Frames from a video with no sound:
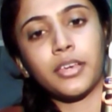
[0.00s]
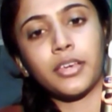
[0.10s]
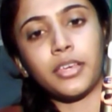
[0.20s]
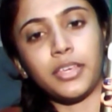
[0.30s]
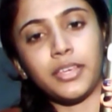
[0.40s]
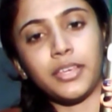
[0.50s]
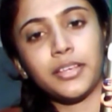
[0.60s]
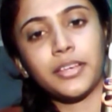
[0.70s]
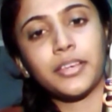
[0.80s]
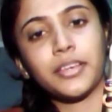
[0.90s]
E,
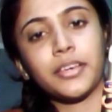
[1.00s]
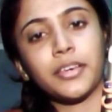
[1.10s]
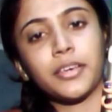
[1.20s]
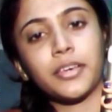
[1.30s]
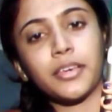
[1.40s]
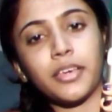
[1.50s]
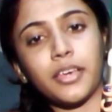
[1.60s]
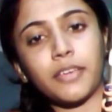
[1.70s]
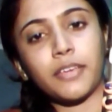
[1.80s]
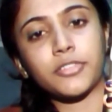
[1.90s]

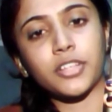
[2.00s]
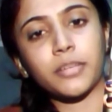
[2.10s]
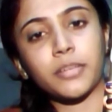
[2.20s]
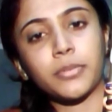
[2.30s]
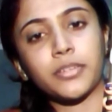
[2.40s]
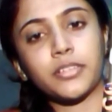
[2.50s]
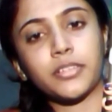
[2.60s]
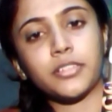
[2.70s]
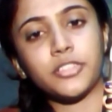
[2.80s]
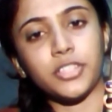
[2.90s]
F sharp,
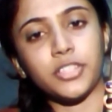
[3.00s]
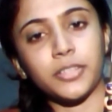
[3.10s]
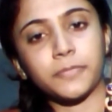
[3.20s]
G.